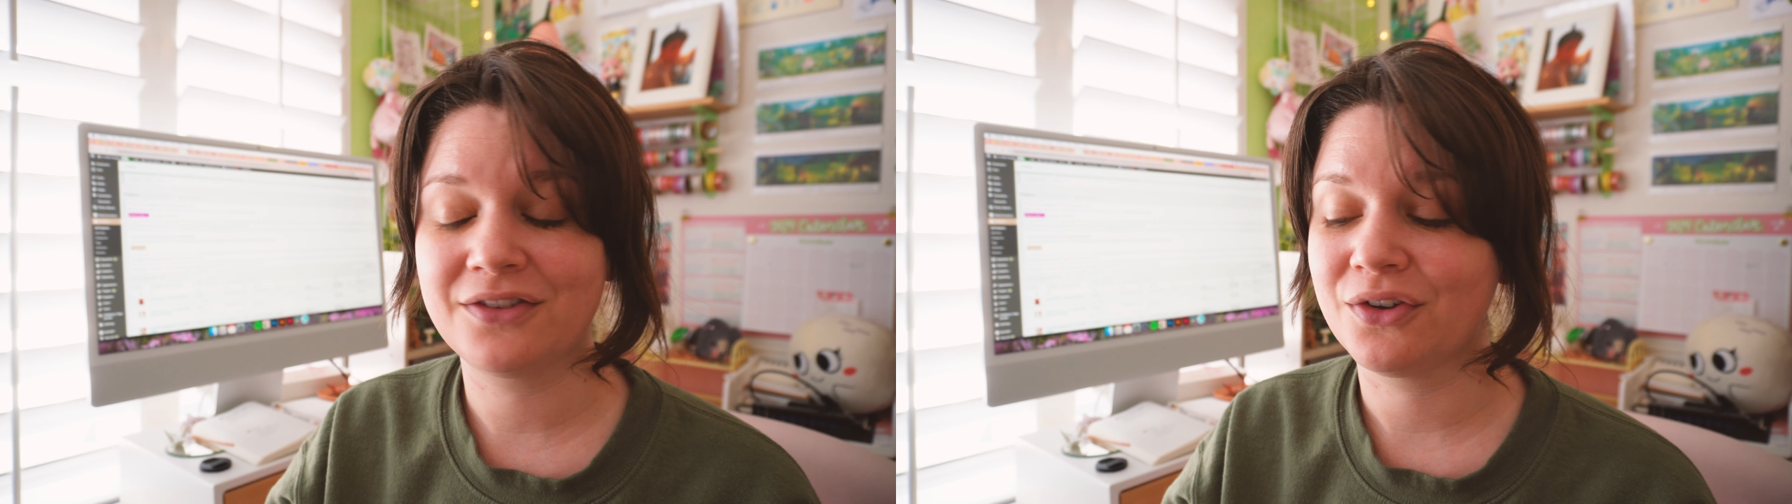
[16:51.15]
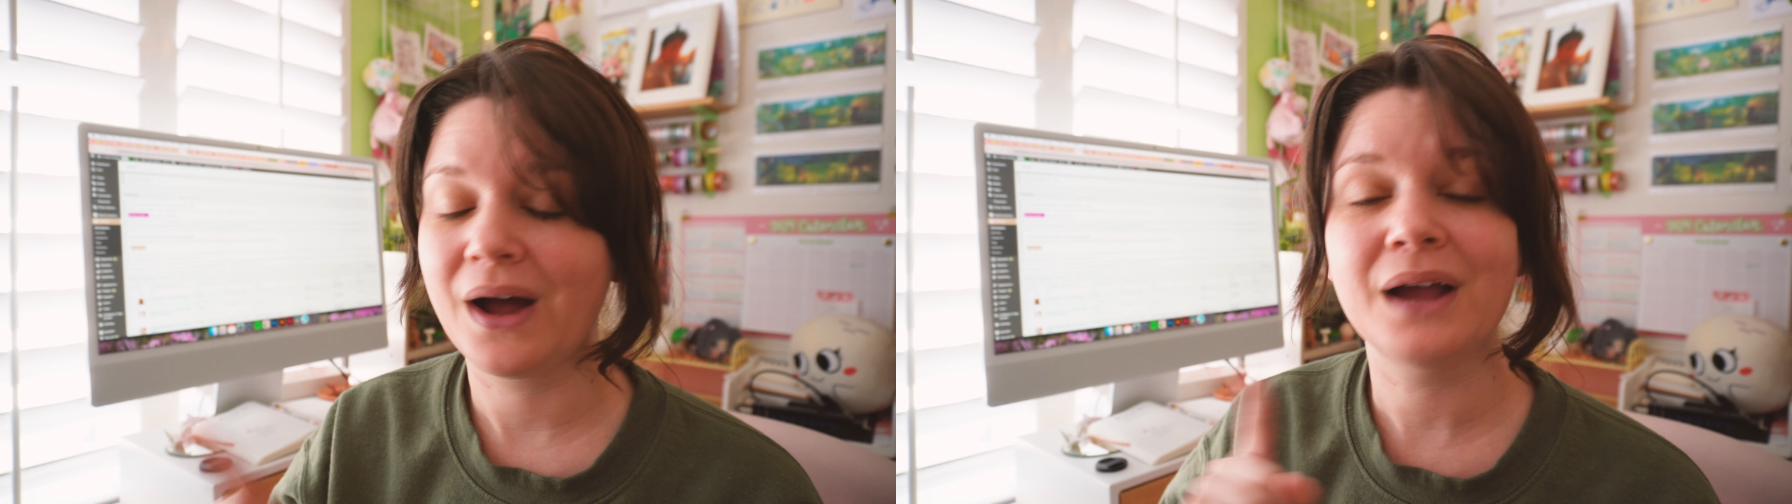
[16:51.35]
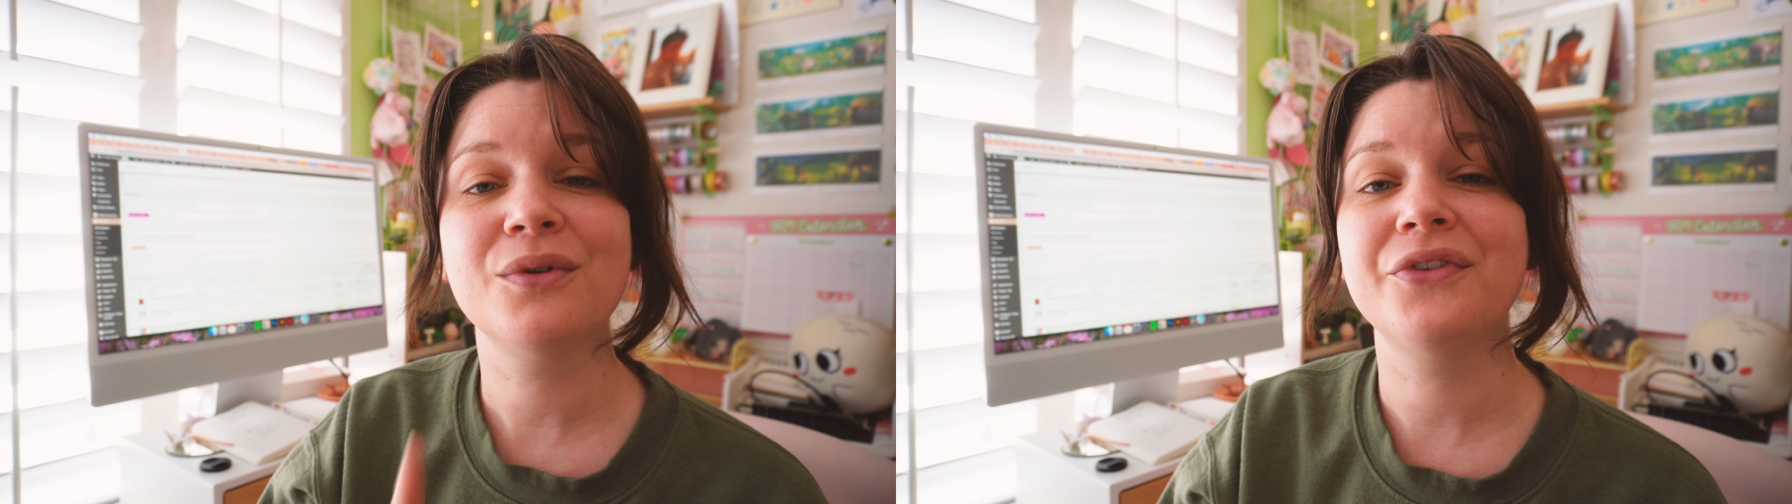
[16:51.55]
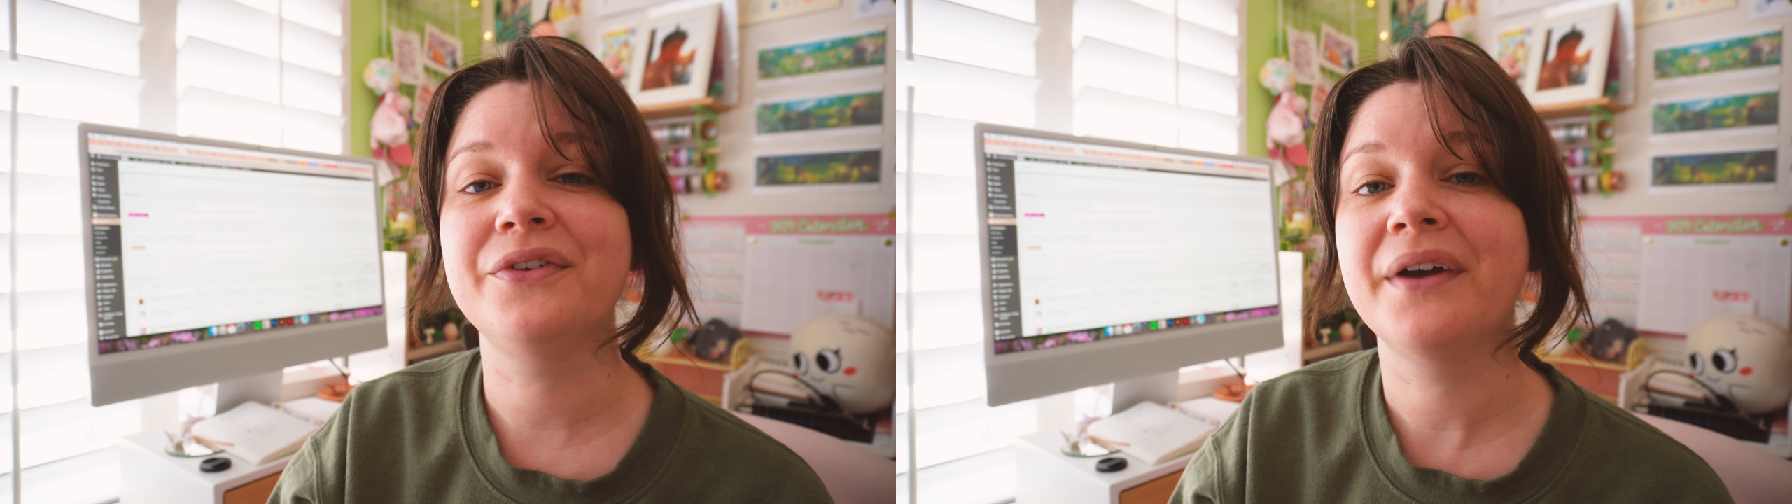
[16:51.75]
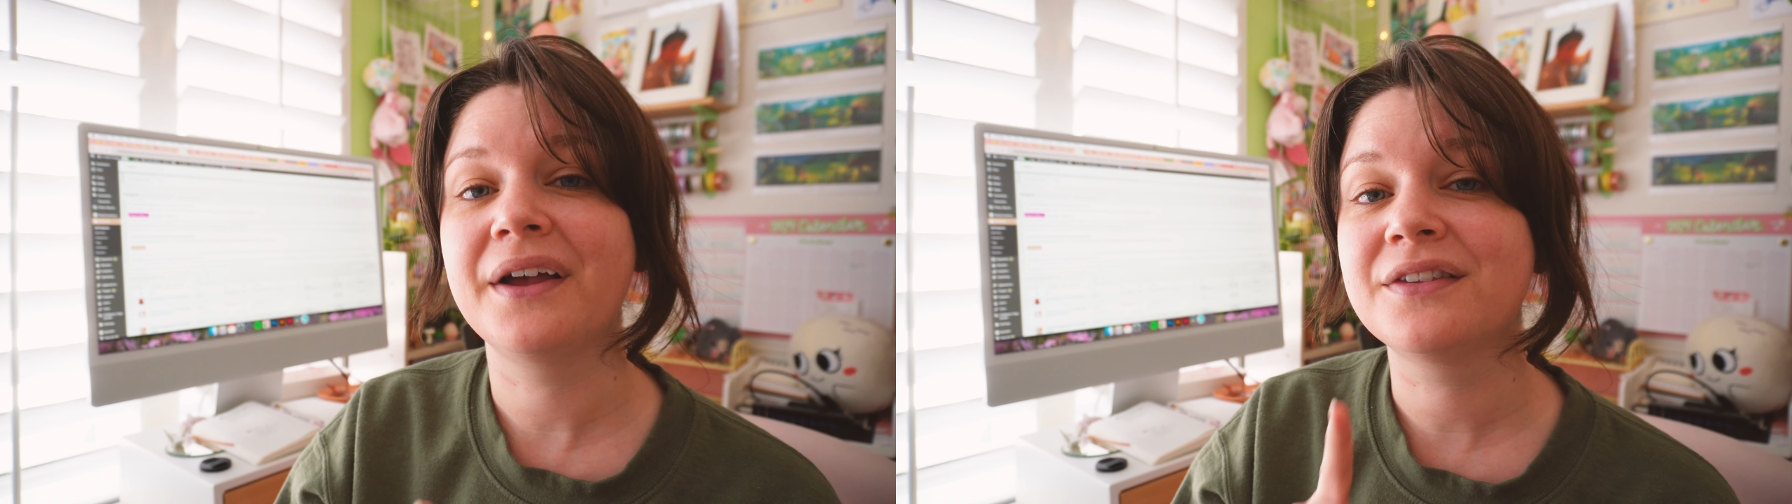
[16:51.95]
So I will see
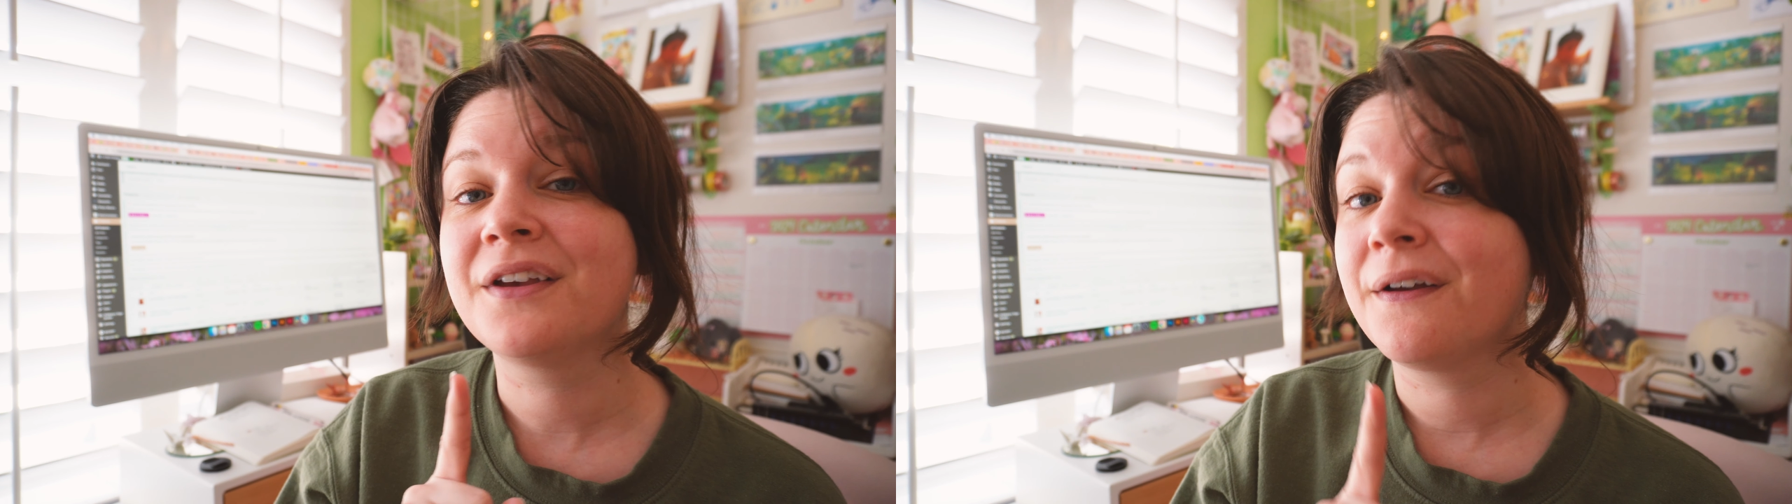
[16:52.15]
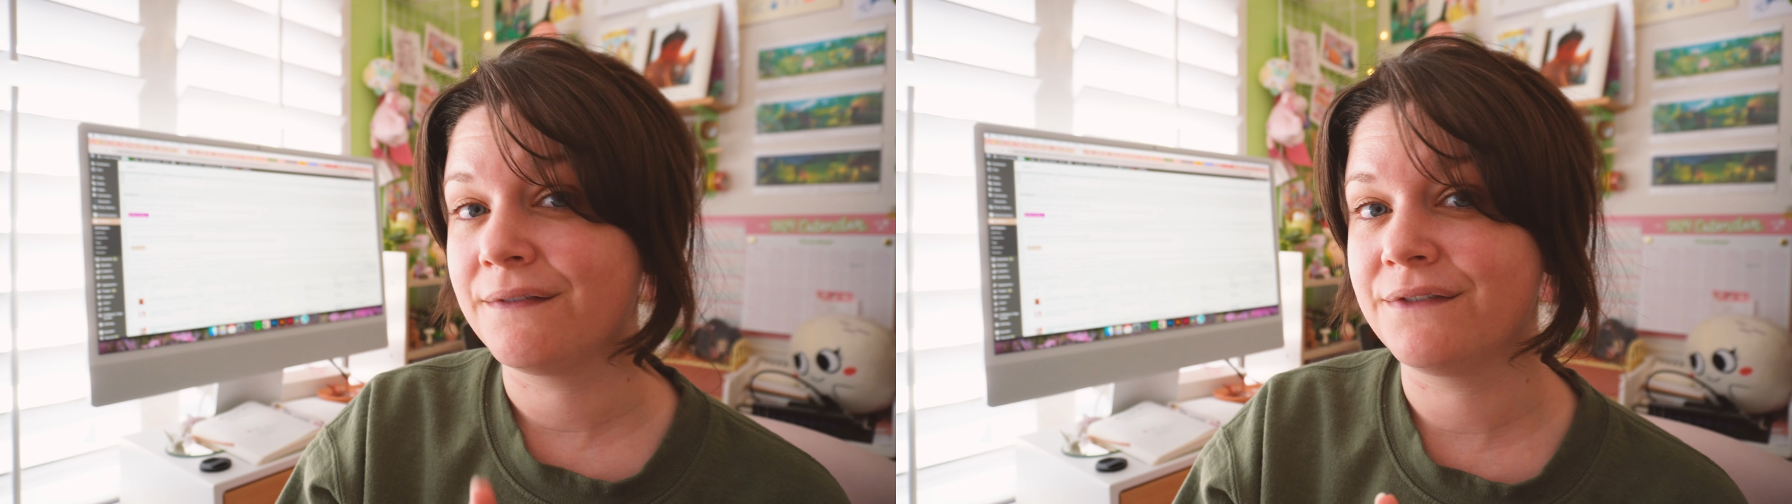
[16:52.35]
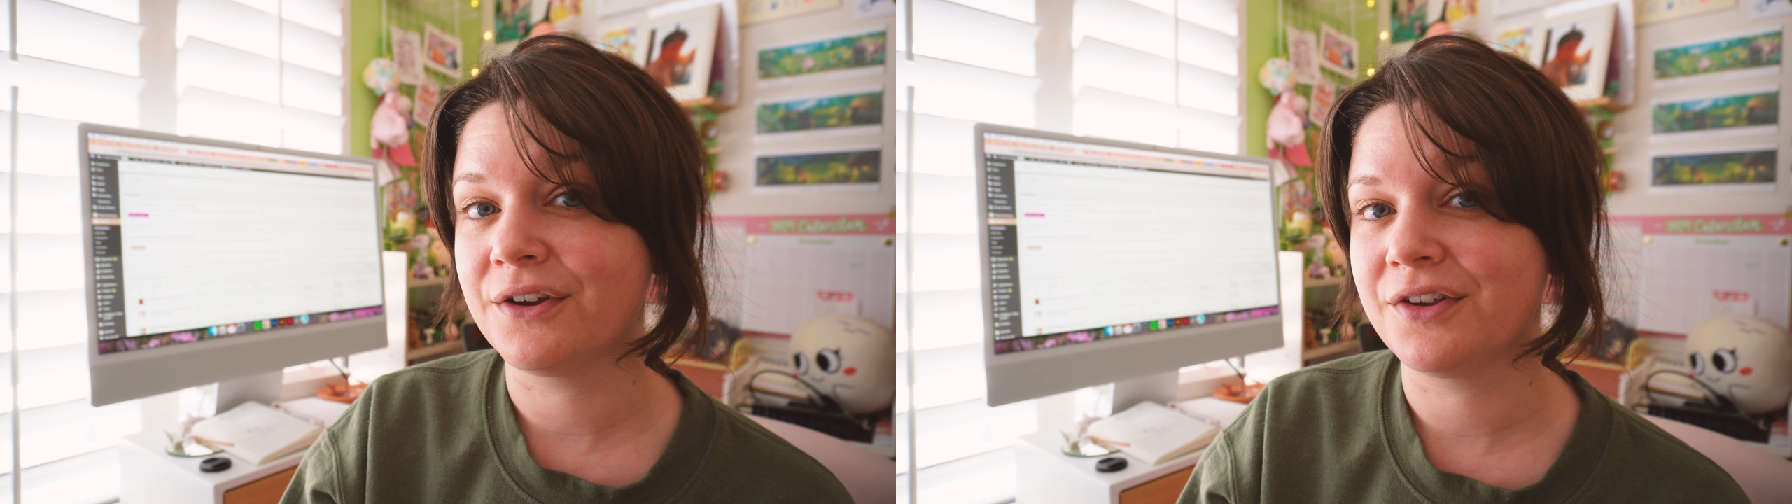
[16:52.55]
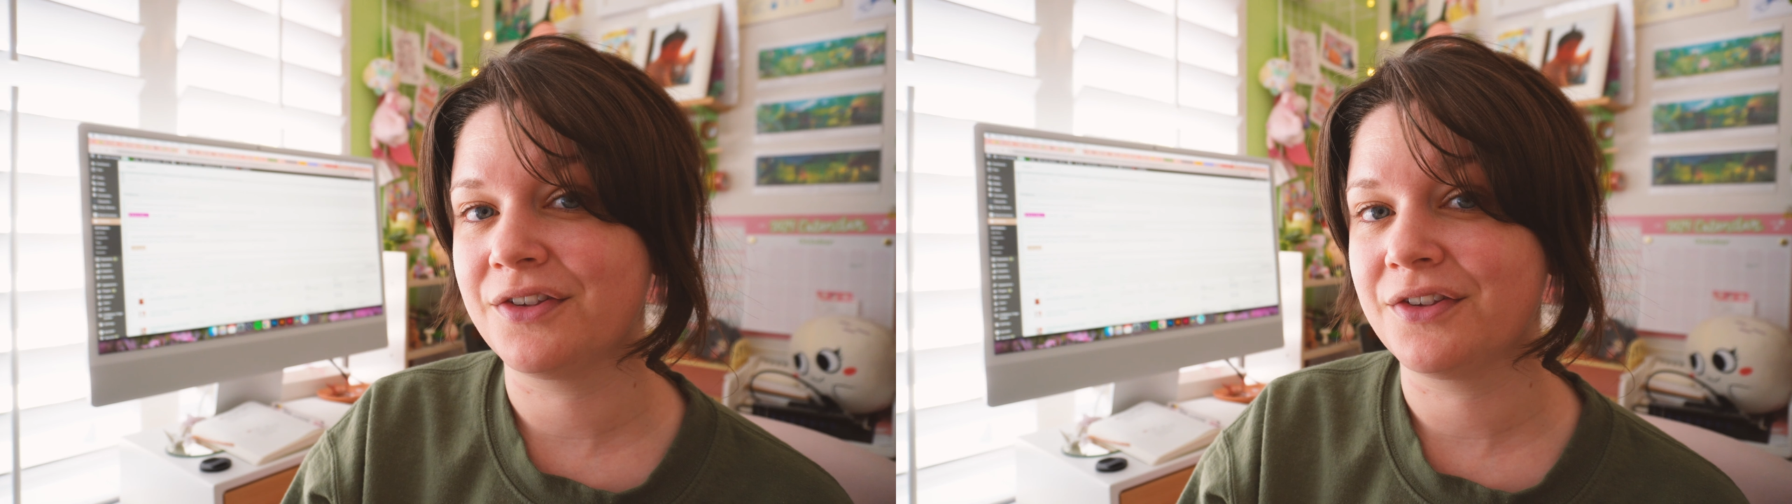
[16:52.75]
you guys very